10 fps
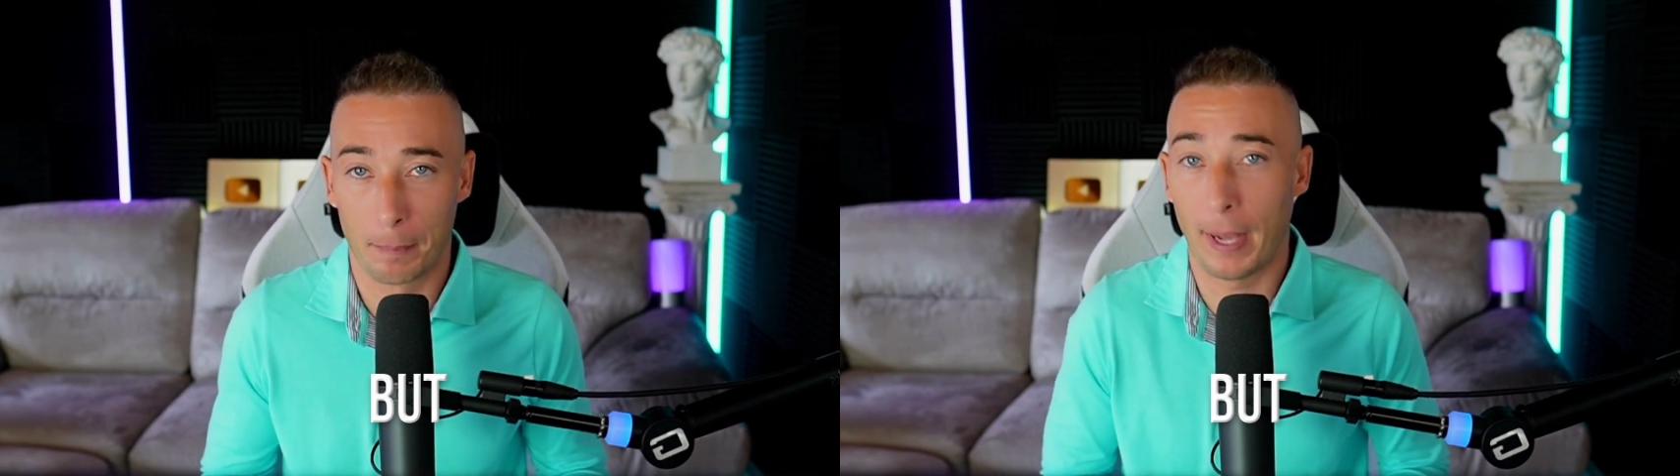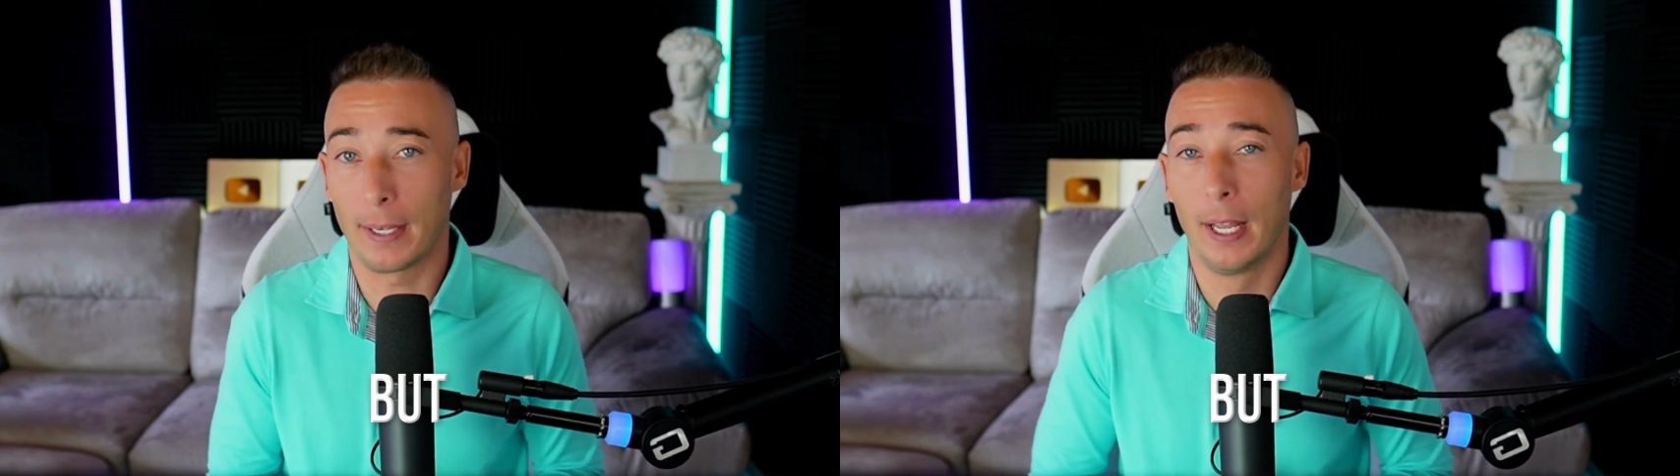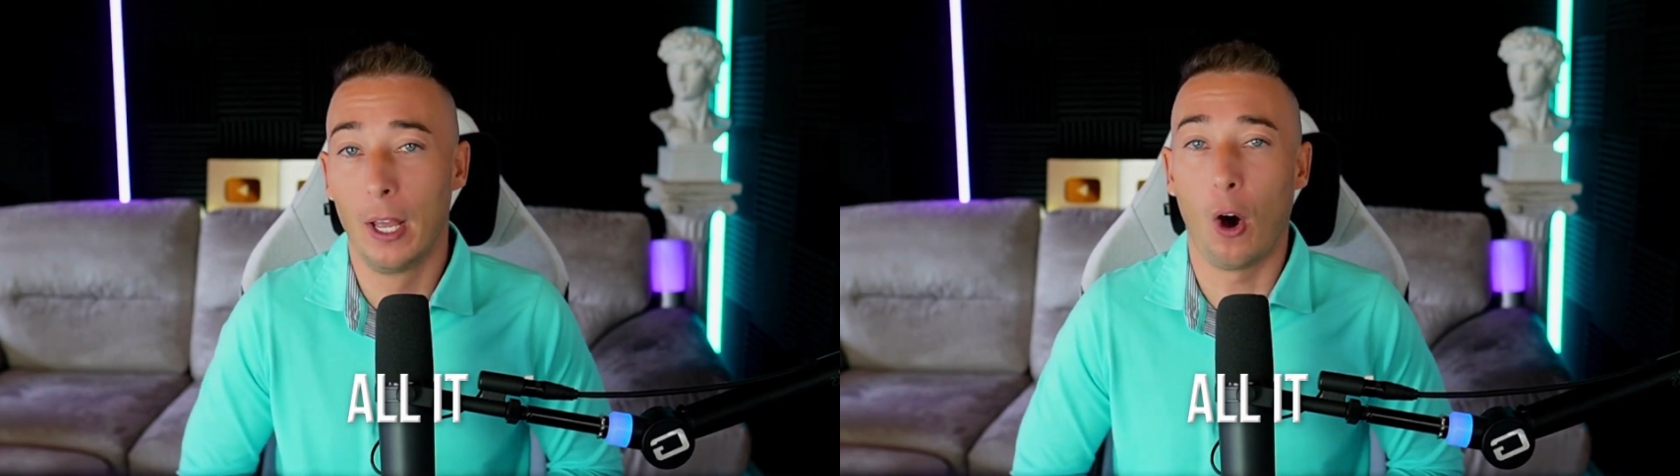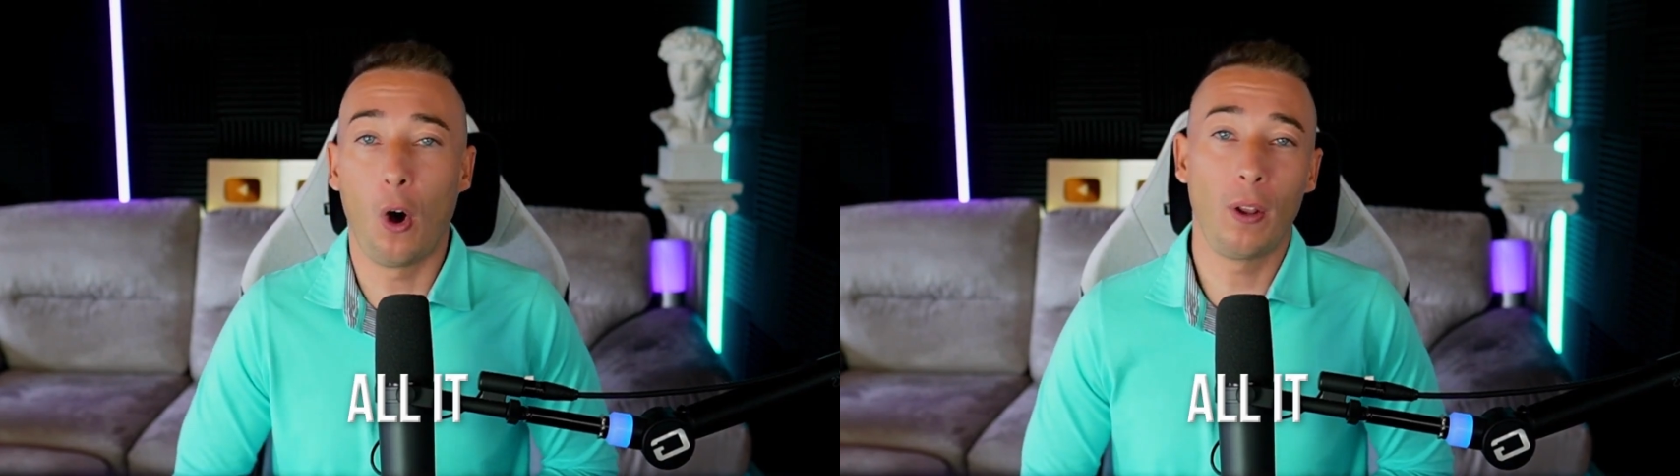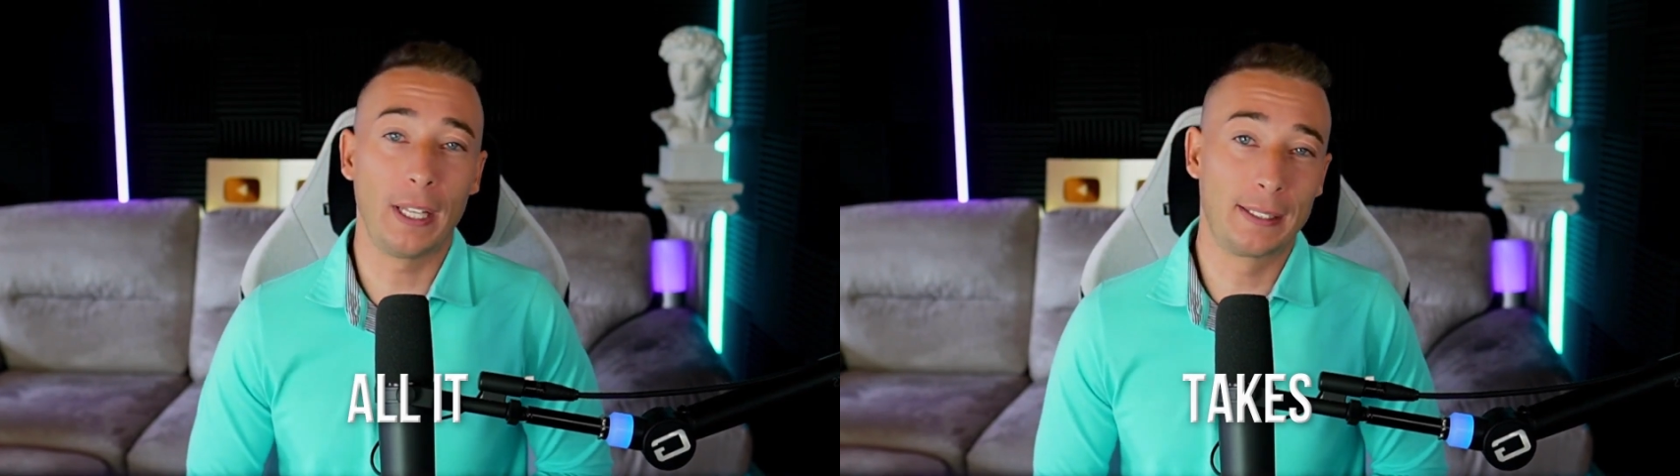But
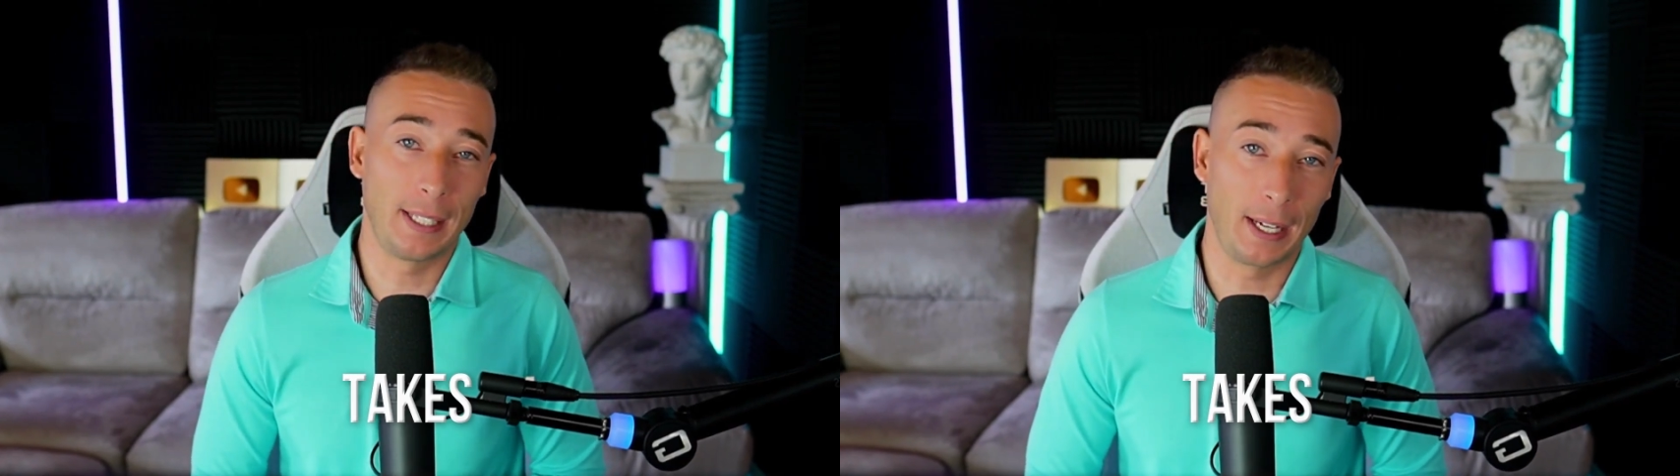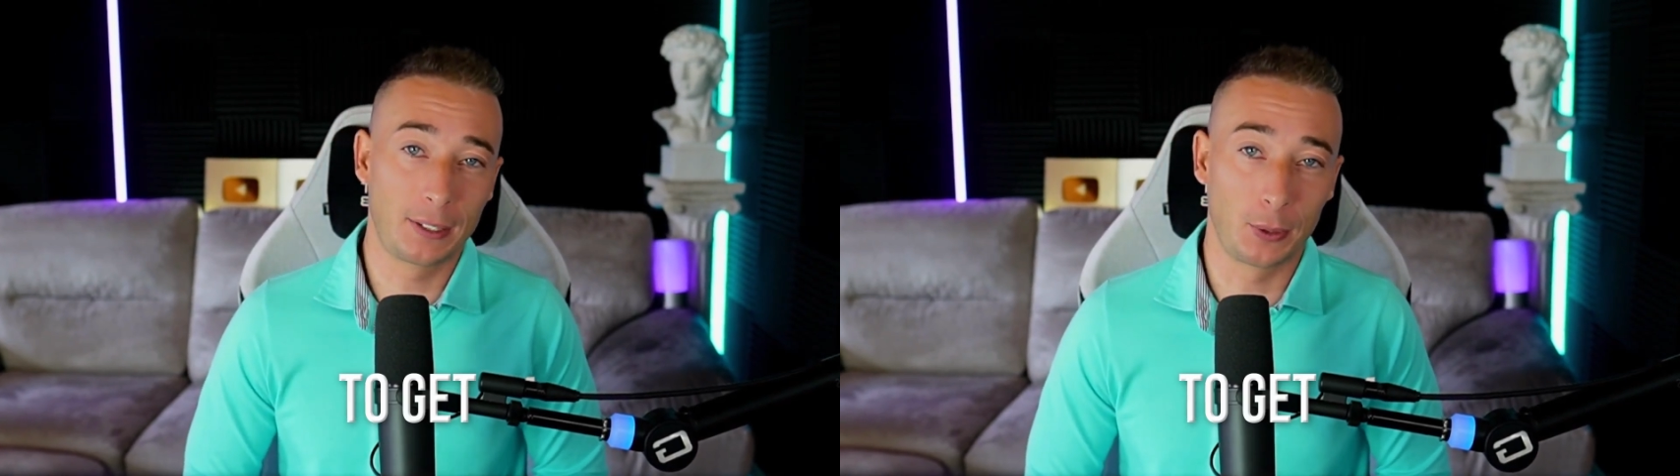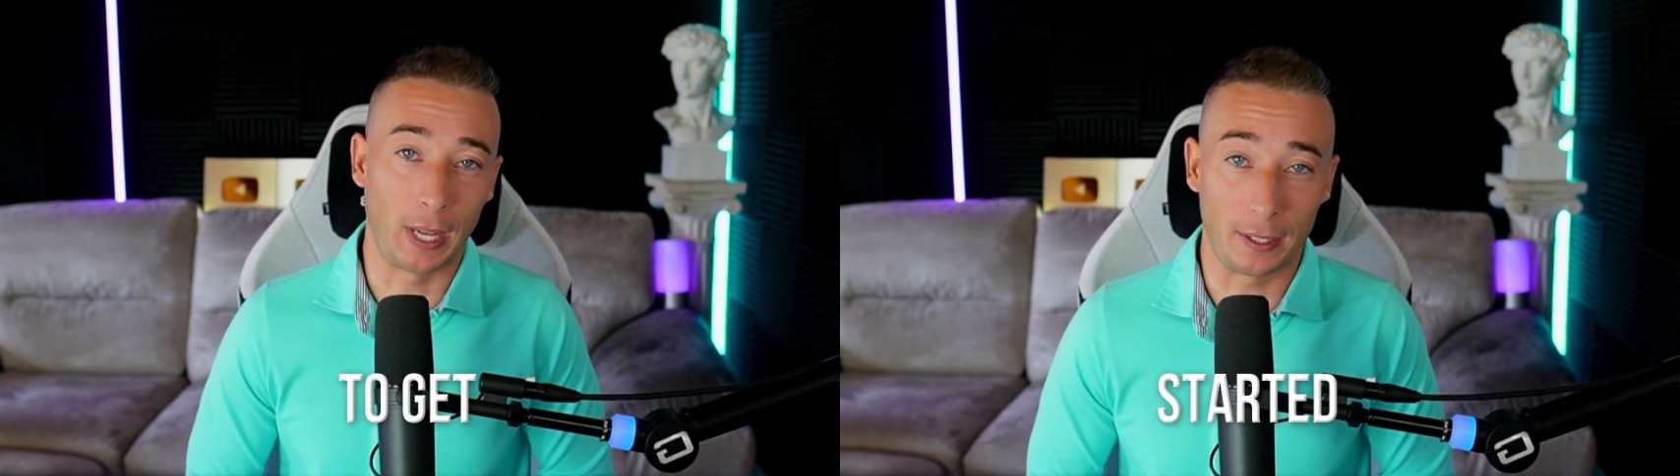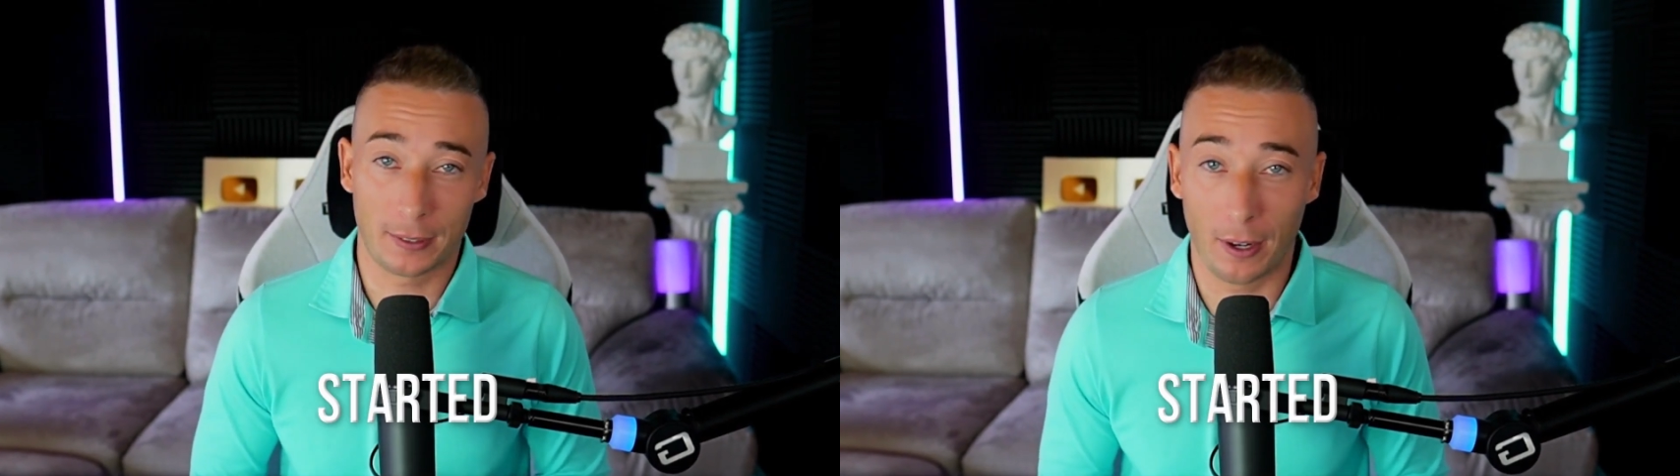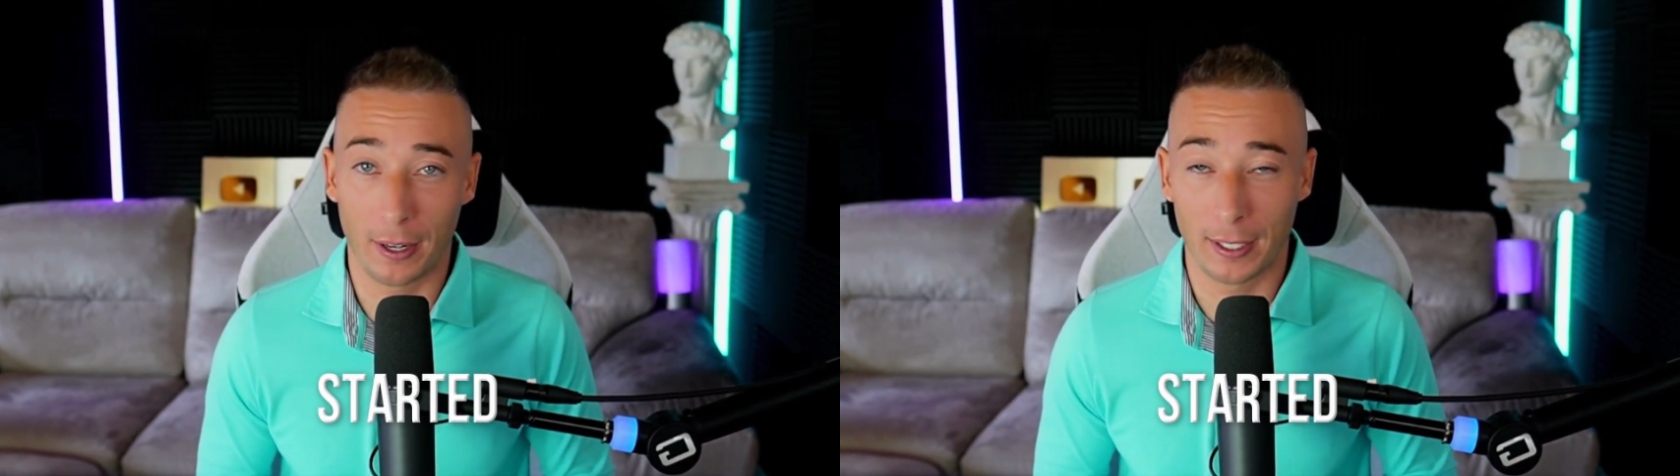all it takes to get
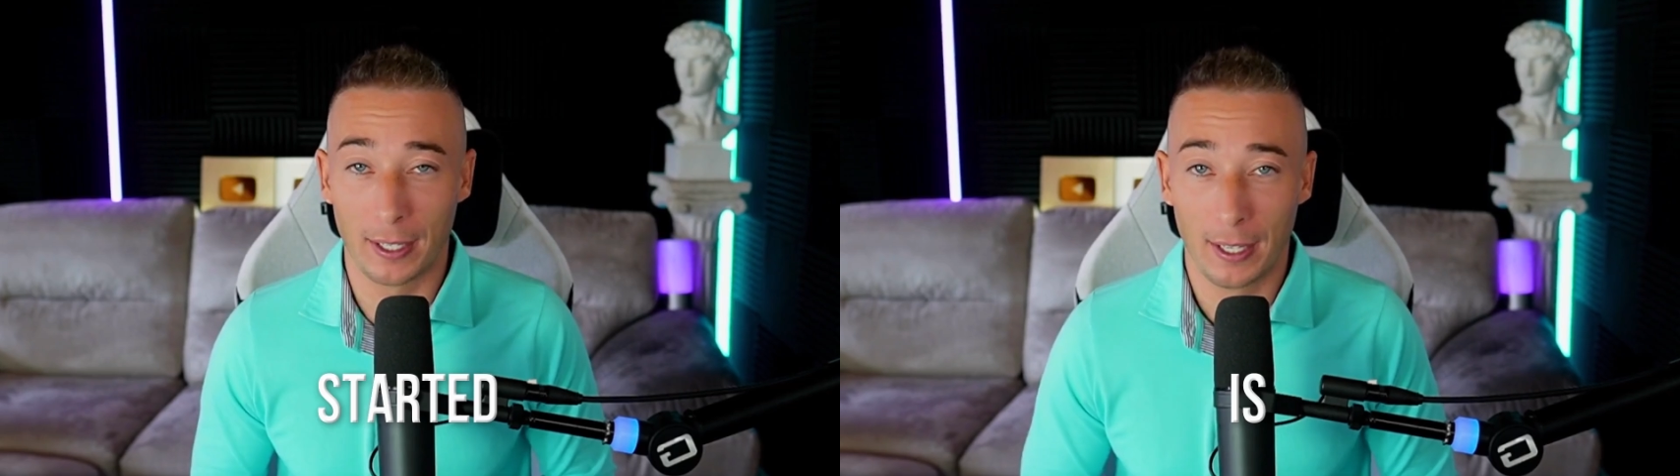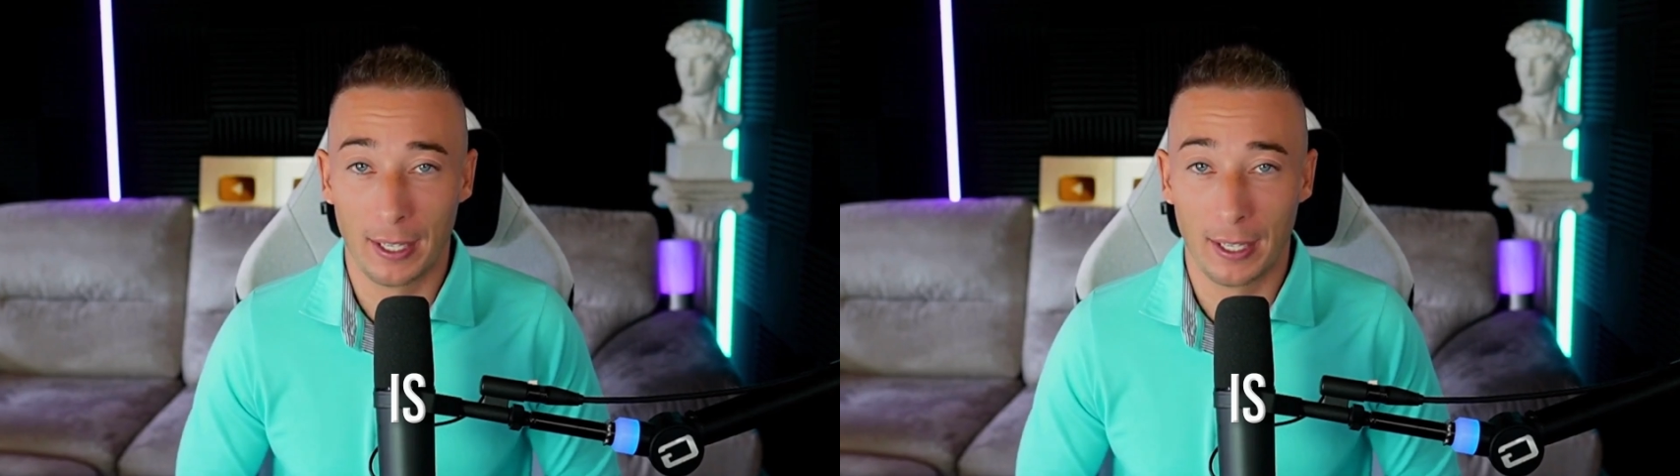started